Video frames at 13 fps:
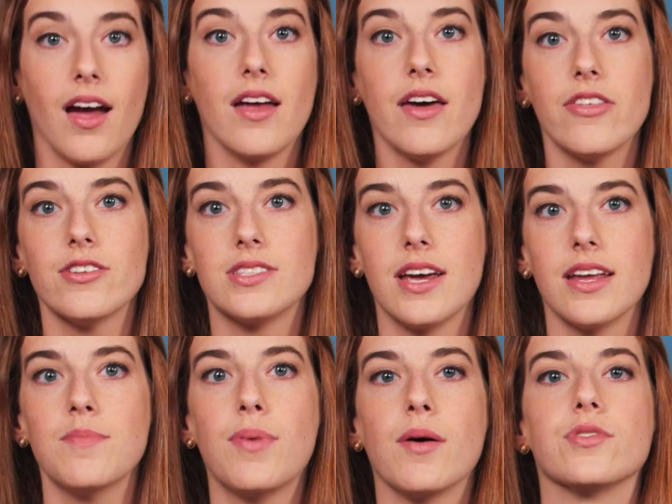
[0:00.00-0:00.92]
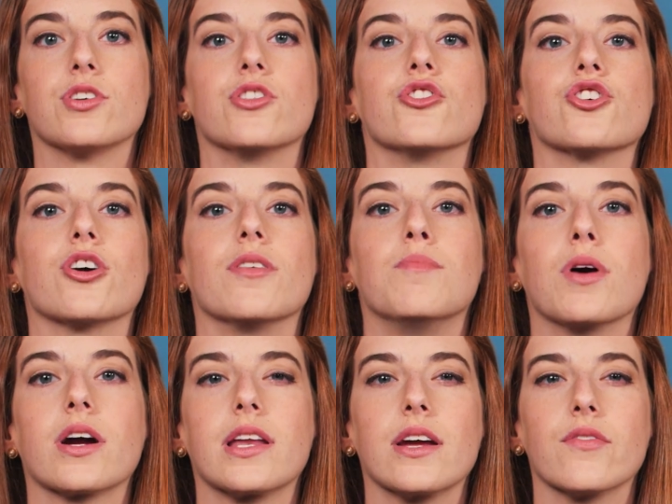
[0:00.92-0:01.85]
Another study published in the Journal of
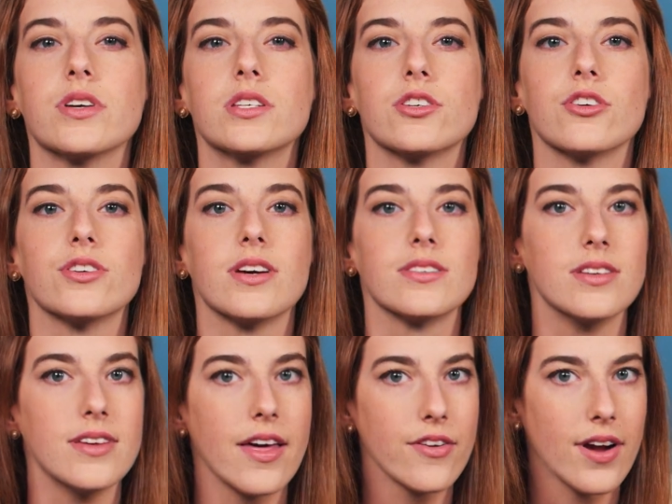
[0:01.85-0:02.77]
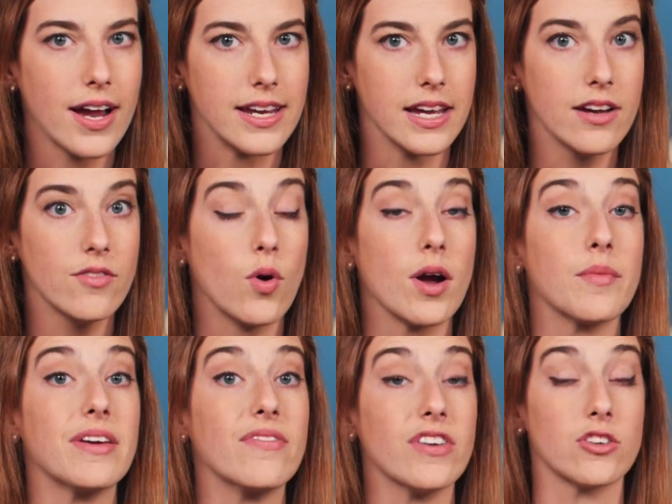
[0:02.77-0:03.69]
Marketing Research has another idea of why
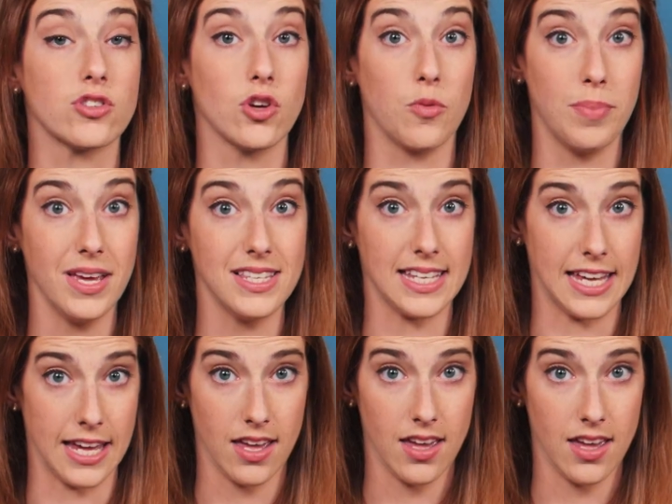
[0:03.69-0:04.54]
we feel so busy.